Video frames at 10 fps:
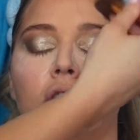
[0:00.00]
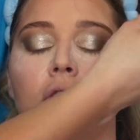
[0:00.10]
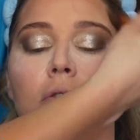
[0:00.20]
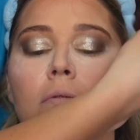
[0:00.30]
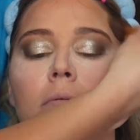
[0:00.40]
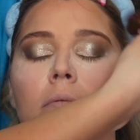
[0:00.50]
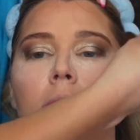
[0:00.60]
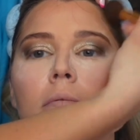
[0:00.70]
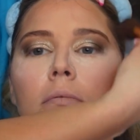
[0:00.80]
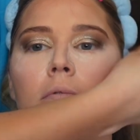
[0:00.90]
blurring,
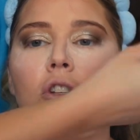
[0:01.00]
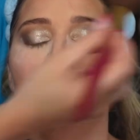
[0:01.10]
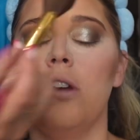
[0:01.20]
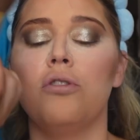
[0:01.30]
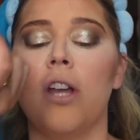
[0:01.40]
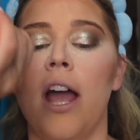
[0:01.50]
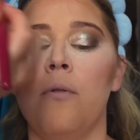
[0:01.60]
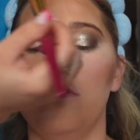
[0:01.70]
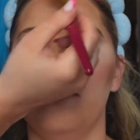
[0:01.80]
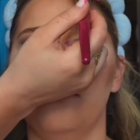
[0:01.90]
making sure everything
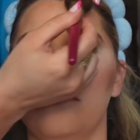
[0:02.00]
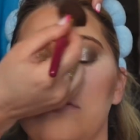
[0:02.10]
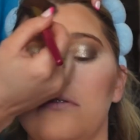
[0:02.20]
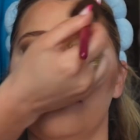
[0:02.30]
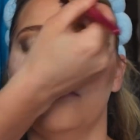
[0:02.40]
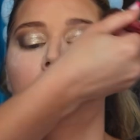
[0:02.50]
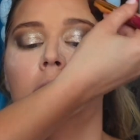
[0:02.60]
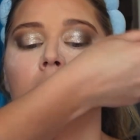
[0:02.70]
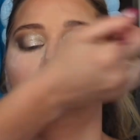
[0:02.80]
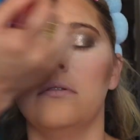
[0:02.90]
blurs and blends
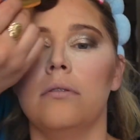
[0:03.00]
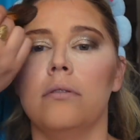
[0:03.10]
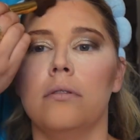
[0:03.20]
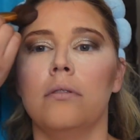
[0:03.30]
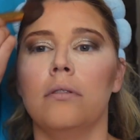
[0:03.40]
together, really.